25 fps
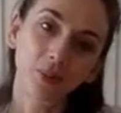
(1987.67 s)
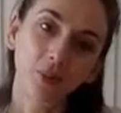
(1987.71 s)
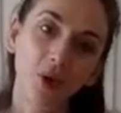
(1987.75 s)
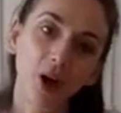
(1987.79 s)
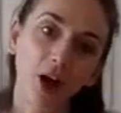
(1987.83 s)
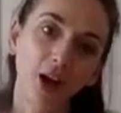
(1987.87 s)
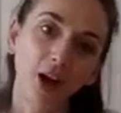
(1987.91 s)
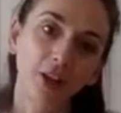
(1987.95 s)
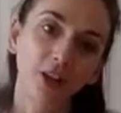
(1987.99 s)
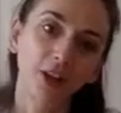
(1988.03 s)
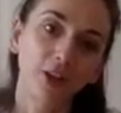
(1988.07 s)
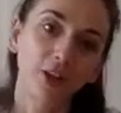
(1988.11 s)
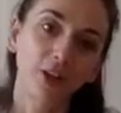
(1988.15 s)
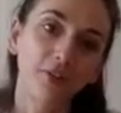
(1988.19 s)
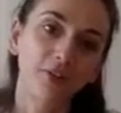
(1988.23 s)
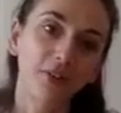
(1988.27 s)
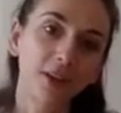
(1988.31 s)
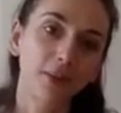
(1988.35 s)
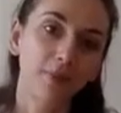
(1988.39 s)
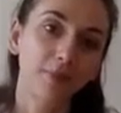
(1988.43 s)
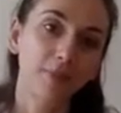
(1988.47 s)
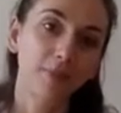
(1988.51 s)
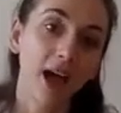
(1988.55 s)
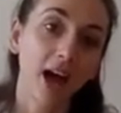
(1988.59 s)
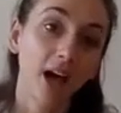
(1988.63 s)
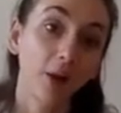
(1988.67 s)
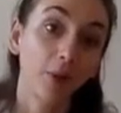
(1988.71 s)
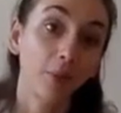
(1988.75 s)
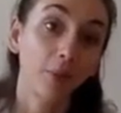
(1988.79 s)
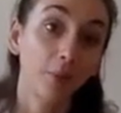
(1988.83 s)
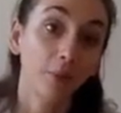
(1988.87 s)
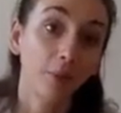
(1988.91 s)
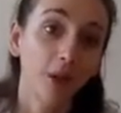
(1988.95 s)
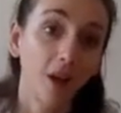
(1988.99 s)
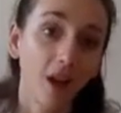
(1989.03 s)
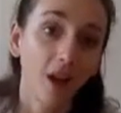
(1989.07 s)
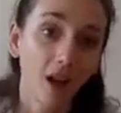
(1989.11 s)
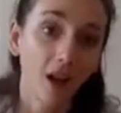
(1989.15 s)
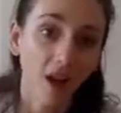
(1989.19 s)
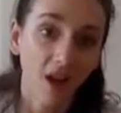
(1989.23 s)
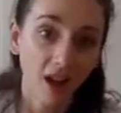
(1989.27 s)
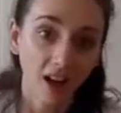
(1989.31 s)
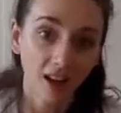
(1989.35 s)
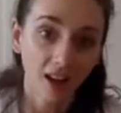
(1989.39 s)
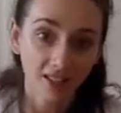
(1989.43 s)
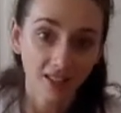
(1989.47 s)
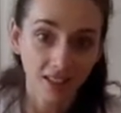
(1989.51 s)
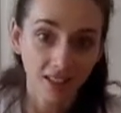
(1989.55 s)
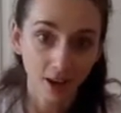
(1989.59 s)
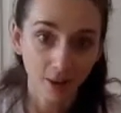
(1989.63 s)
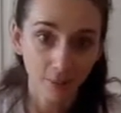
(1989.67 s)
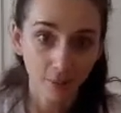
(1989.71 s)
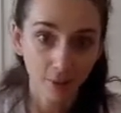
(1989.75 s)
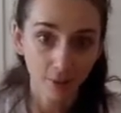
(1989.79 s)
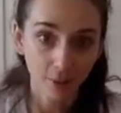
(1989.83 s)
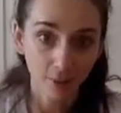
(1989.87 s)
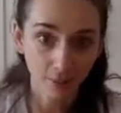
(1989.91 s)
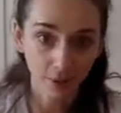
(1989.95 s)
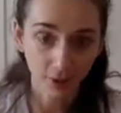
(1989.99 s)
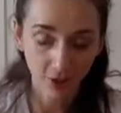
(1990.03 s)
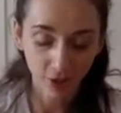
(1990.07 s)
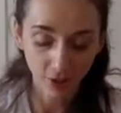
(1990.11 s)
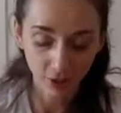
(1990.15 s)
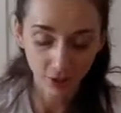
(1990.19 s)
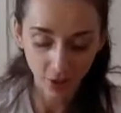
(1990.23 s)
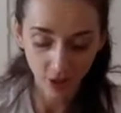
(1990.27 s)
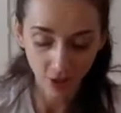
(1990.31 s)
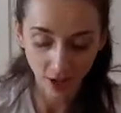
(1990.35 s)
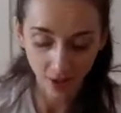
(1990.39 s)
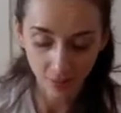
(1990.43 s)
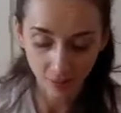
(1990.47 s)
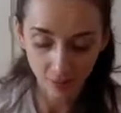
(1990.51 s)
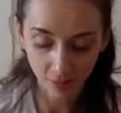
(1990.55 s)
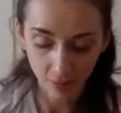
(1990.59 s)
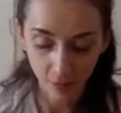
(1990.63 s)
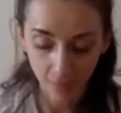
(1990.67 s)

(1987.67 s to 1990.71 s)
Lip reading: walk your feet back, pause, upper push-up,